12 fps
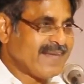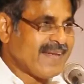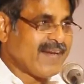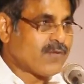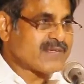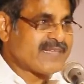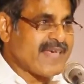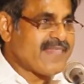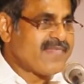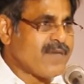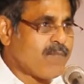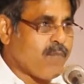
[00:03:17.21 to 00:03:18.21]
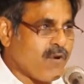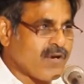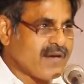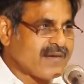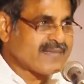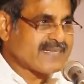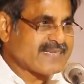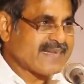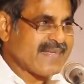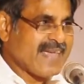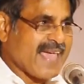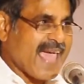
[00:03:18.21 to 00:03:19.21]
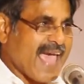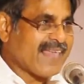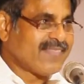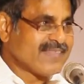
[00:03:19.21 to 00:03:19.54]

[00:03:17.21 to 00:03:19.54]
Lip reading: It was then the poets and